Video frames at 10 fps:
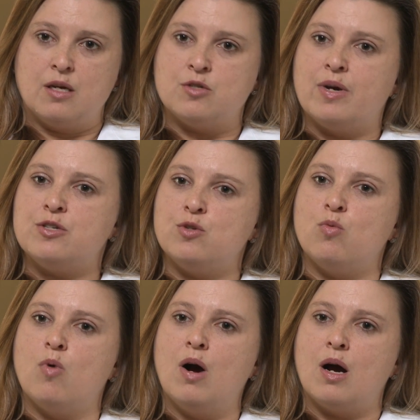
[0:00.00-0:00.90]
And so, as you
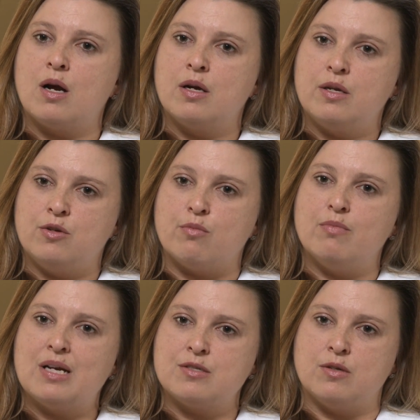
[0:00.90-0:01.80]
walk, your
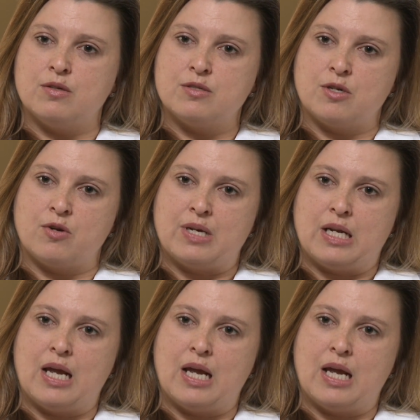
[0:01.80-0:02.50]
muscles secrete